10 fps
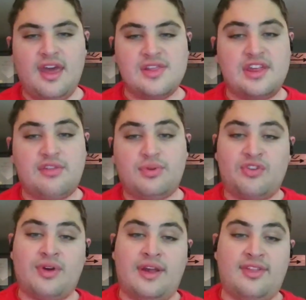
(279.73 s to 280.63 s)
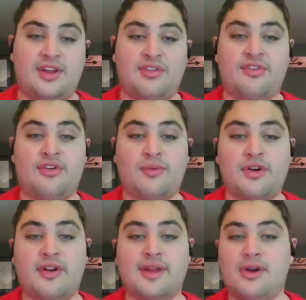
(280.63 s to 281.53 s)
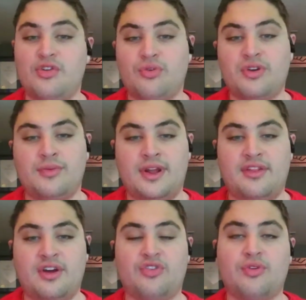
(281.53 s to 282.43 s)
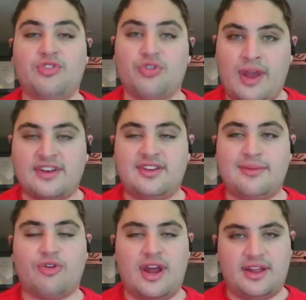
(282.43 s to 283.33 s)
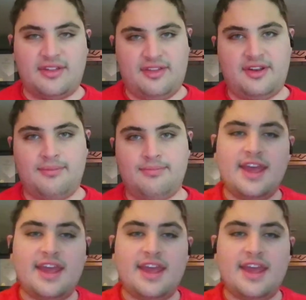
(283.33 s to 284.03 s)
This would address the concern regarding minority rights under a direct democratic system.